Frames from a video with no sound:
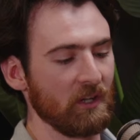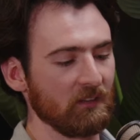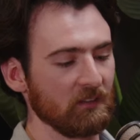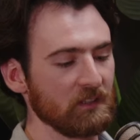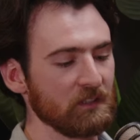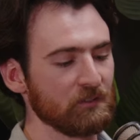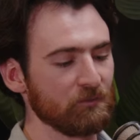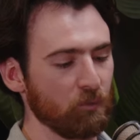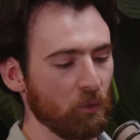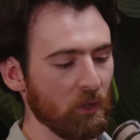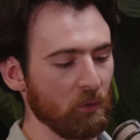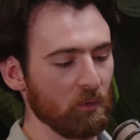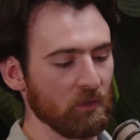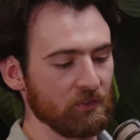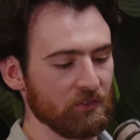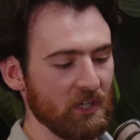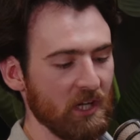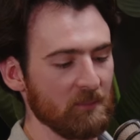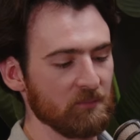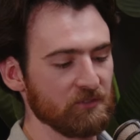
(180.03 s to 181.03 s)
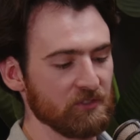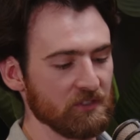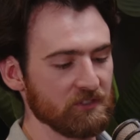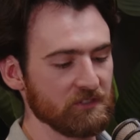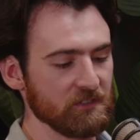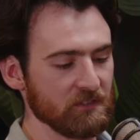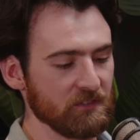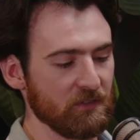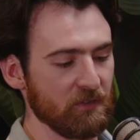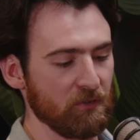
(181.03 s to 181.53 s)
at least 41 times
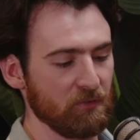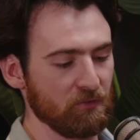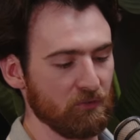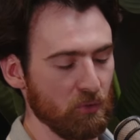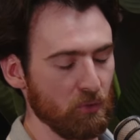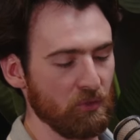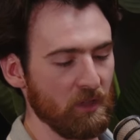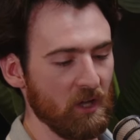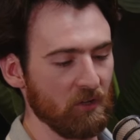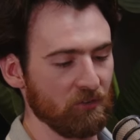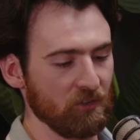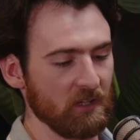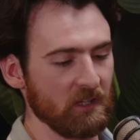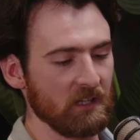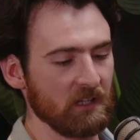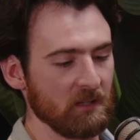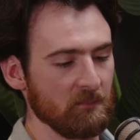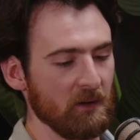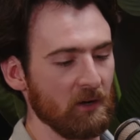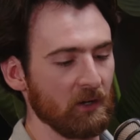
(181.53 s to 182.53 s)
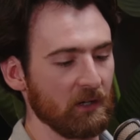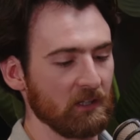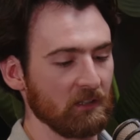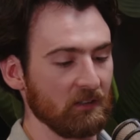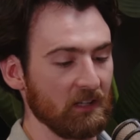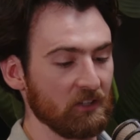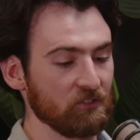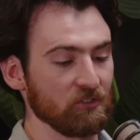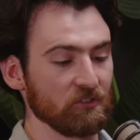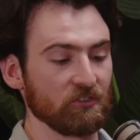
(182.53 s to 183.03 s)
since 2008 in American
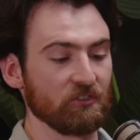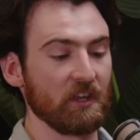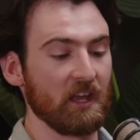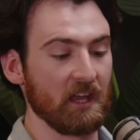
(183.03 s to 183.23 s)
elections.